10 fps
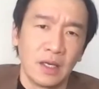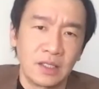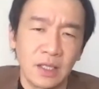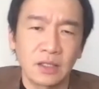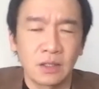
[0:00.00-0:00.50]

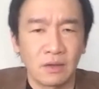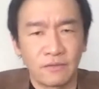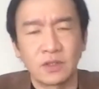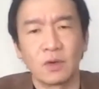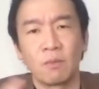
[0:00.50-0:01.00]
It starts
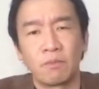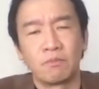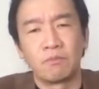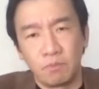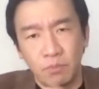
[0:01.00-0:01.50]
off so
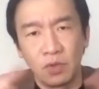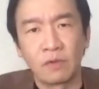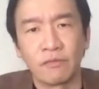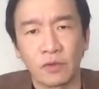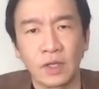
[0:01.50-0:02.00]

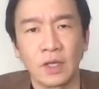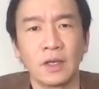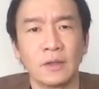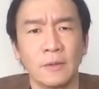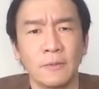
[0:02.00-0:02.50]

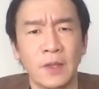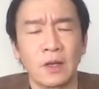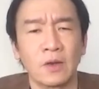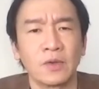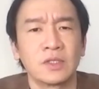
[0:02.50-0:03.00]
beautifully, and
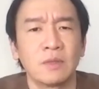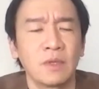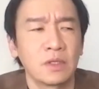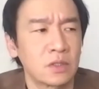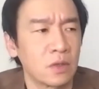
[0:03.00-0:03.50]
you know, there's
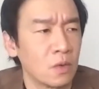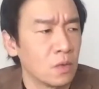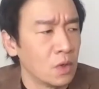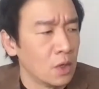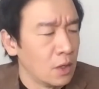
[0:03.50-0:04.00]
something
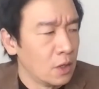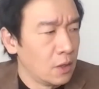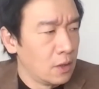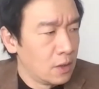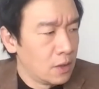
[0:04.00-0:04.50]
so
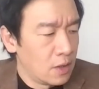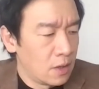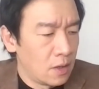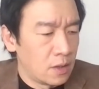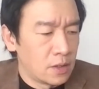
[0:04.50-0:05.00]

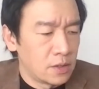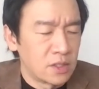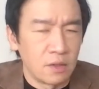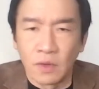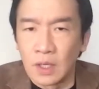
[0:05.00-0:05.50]
uh,
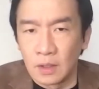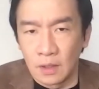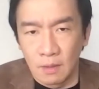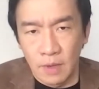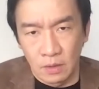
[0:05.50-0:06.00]

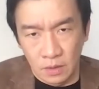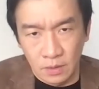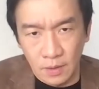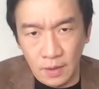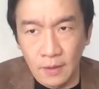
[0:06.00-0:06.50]
serene about it,
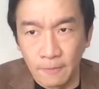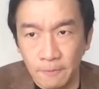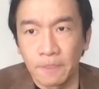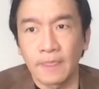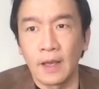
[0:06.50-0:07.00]

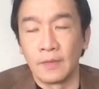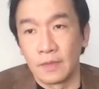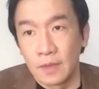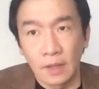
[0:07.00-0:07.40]
and